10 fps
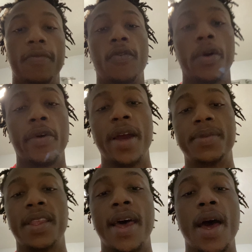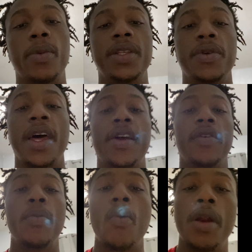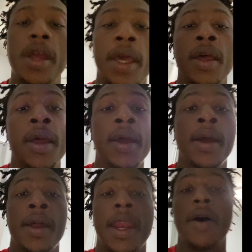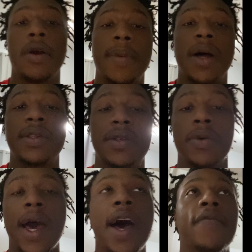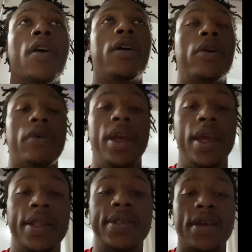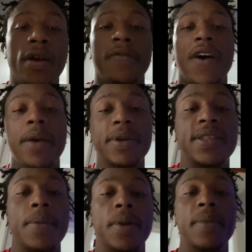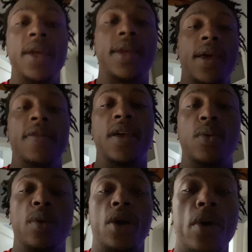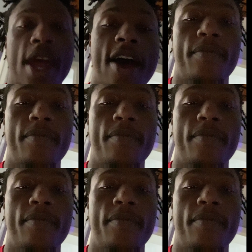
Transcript: four grams of that. We do that every morning. Now we're about to have our greens and our fiber supplement, and then we're going to have